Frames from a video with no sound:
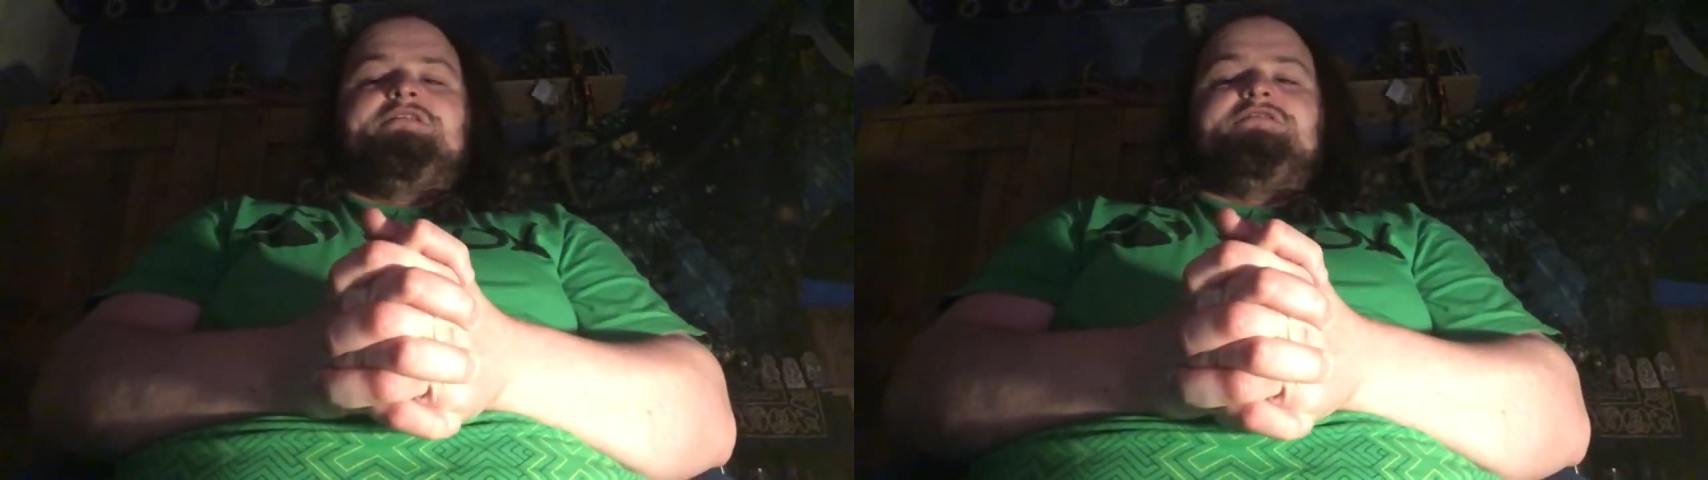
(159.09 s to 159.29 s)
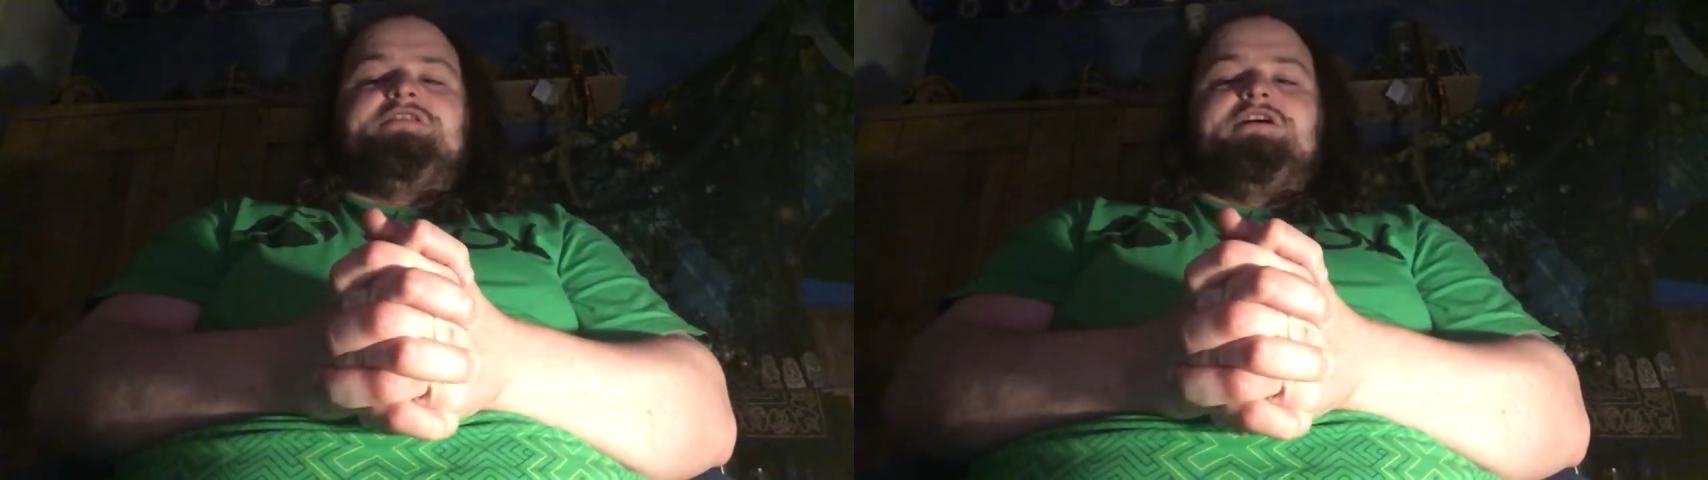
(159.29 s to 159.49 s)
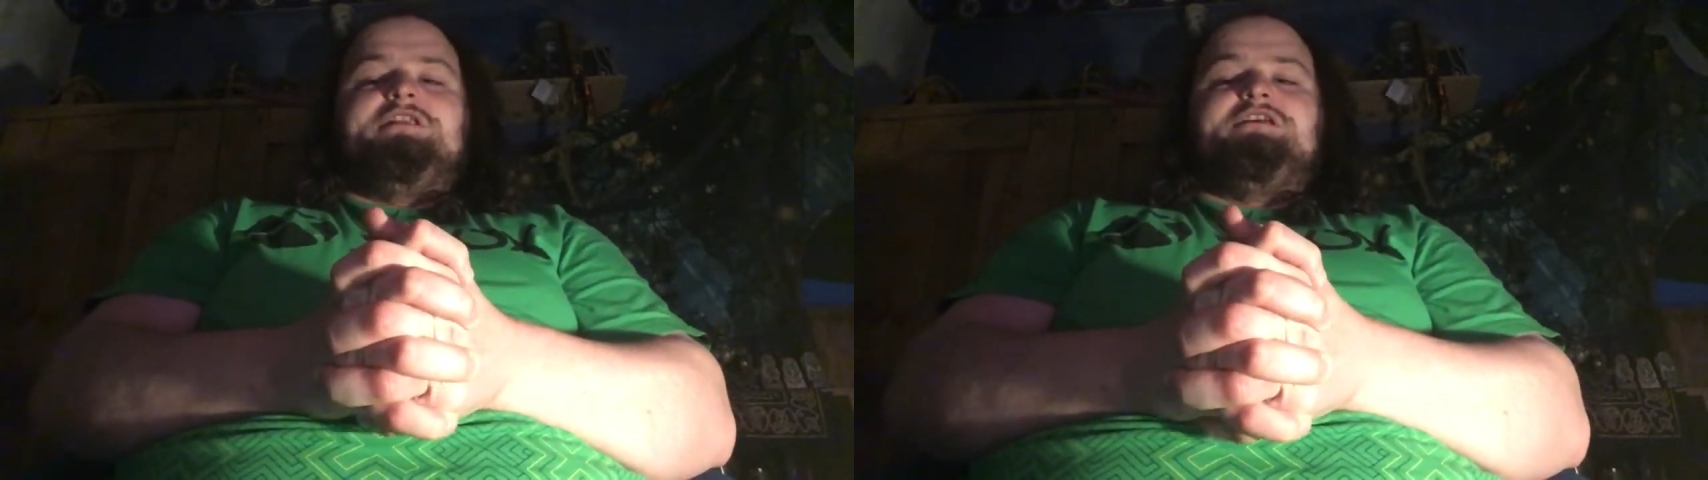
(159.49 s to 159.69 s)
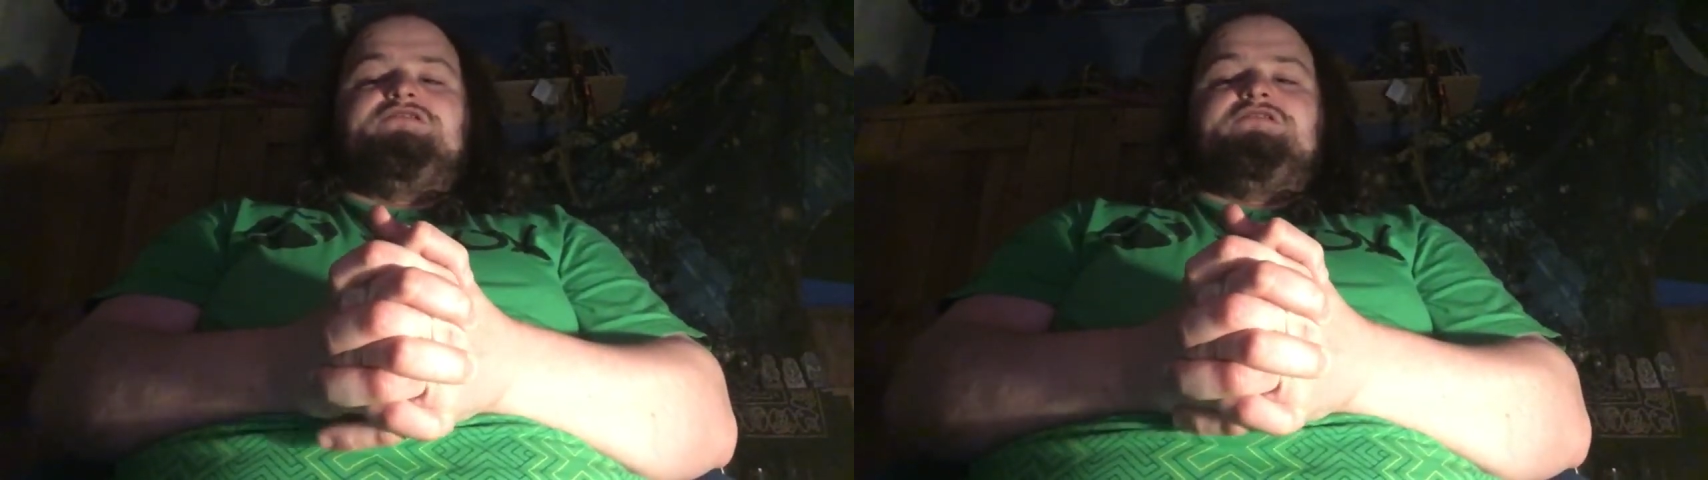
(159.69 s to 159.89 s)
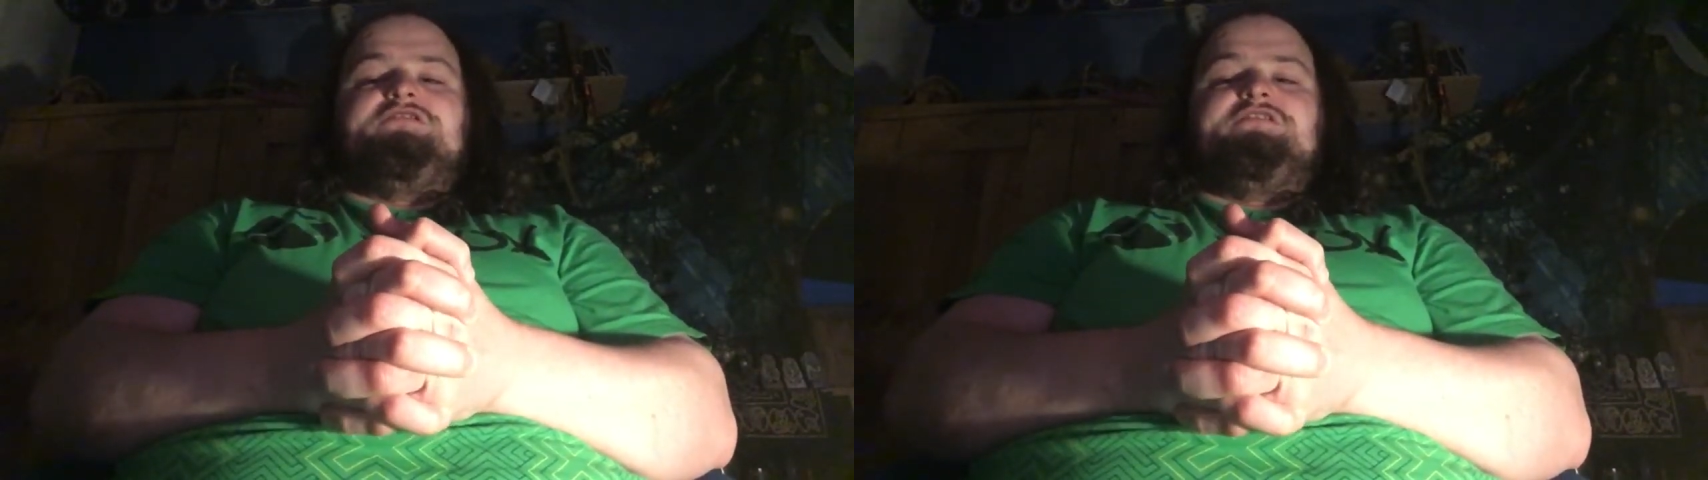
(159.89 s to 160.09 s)
to knowledge
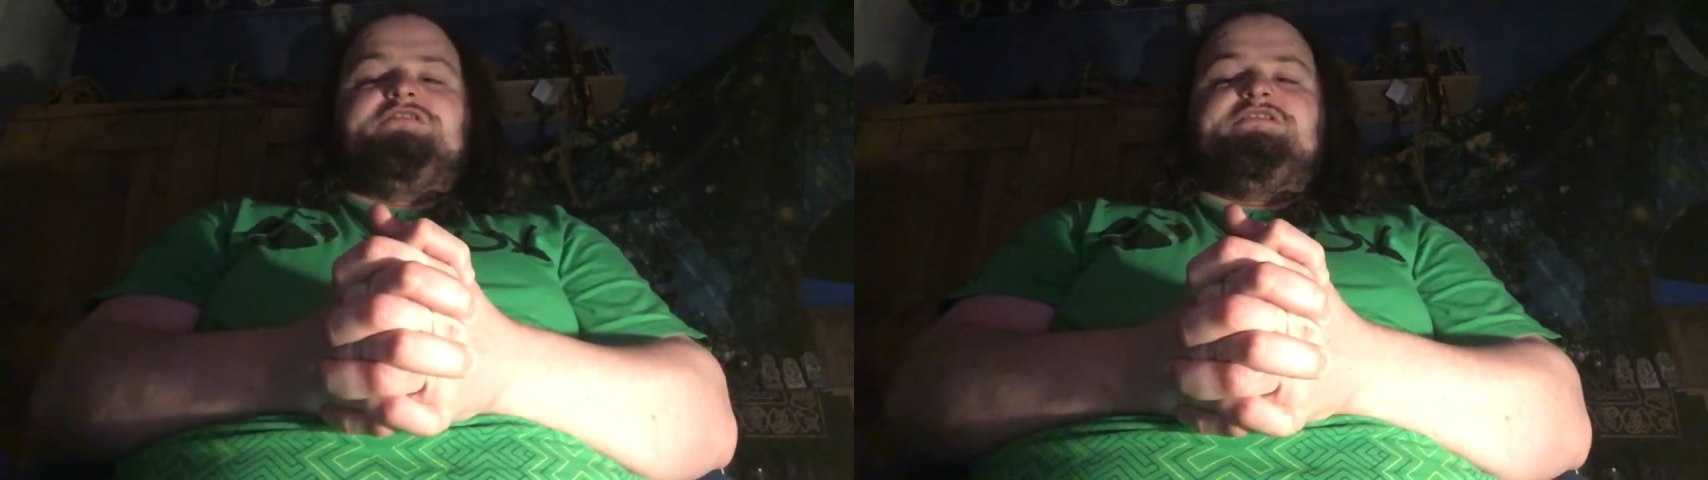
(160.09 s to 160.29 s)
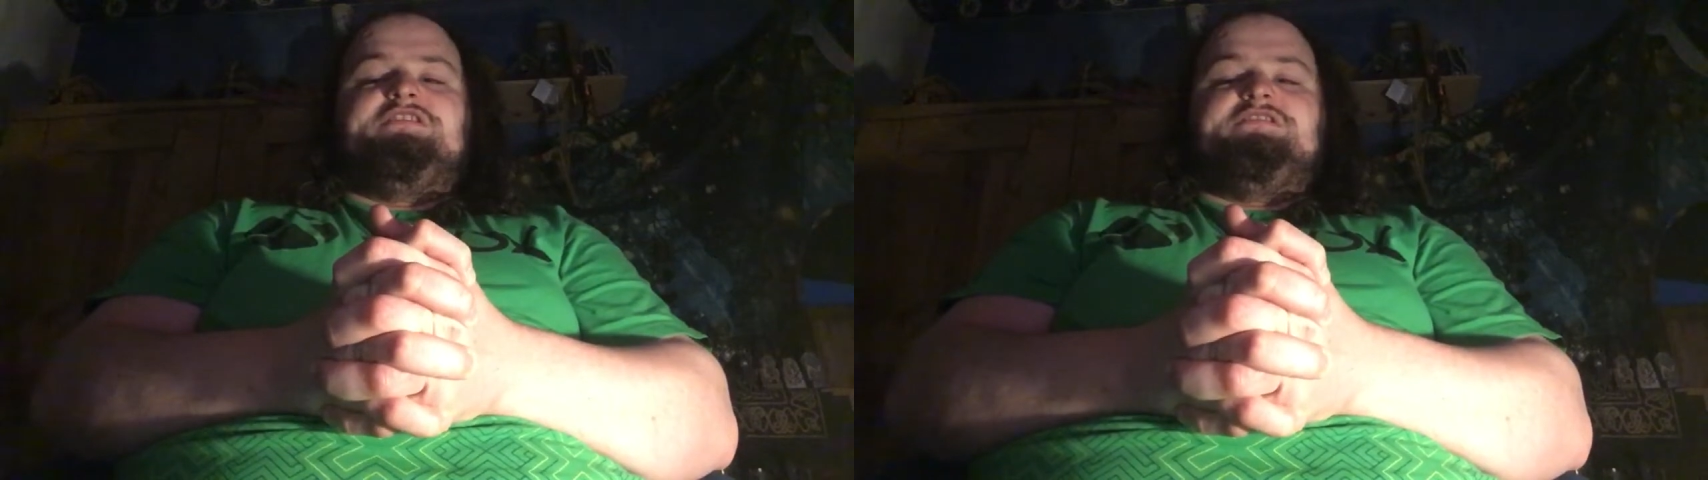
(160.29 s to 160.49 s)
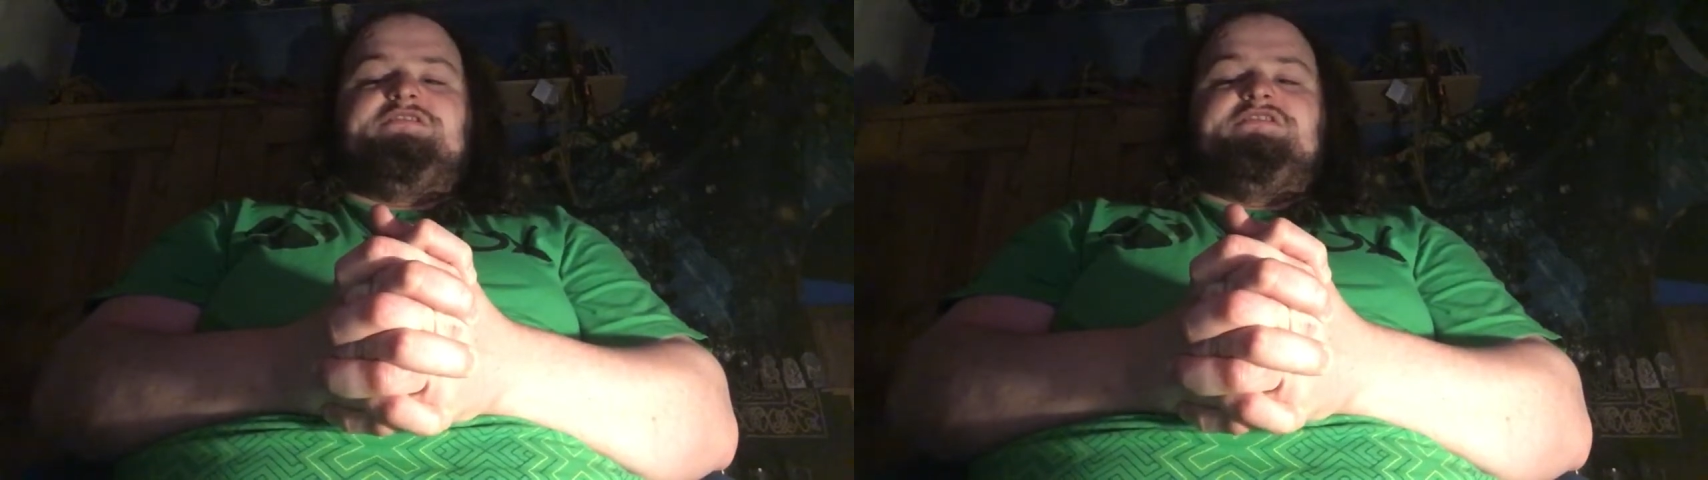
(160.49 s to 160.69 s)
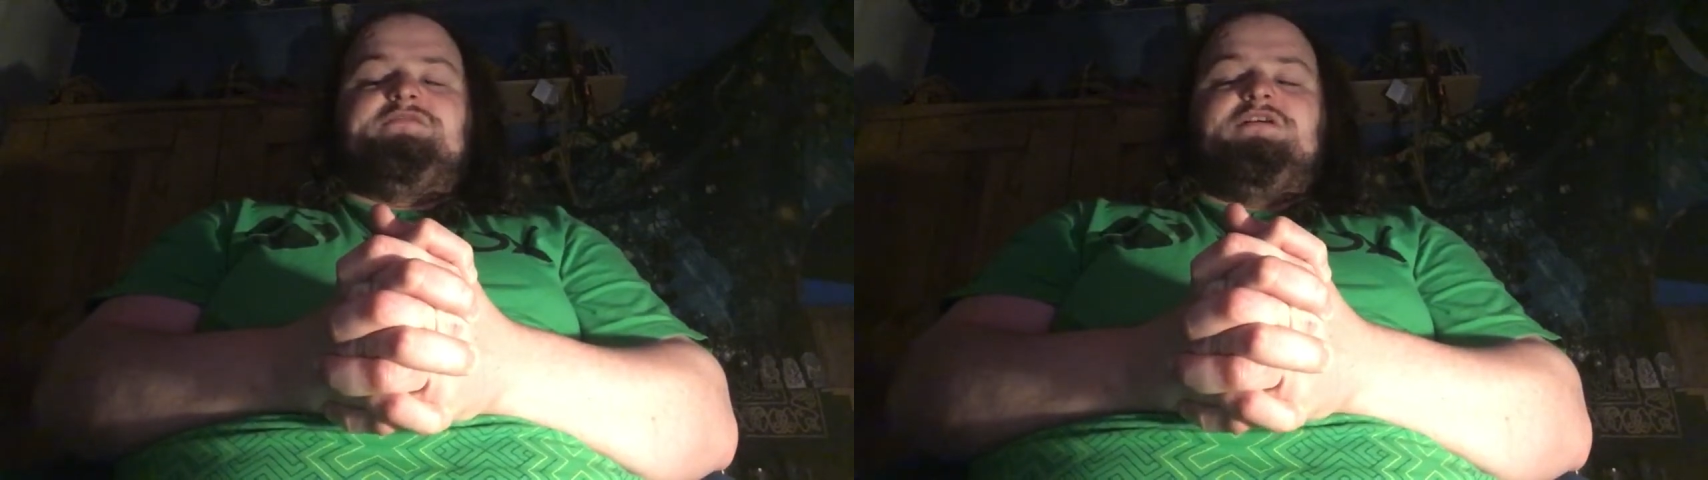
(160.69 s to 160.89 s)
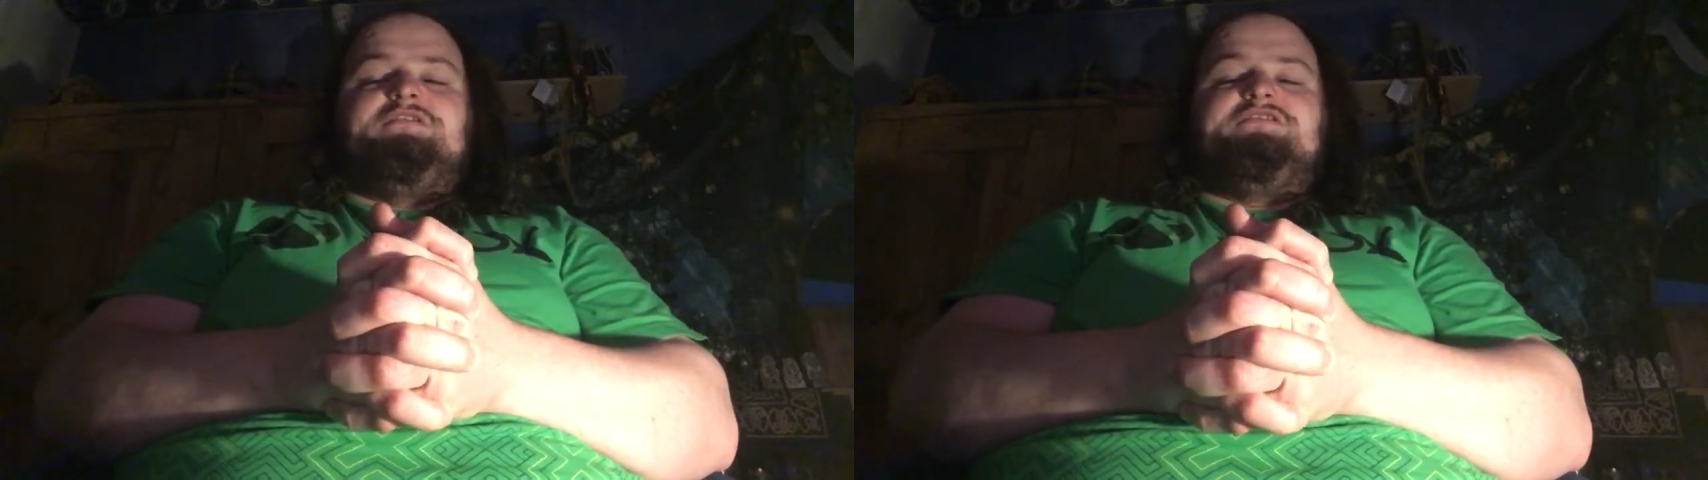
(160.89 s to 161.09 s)
because he's he's like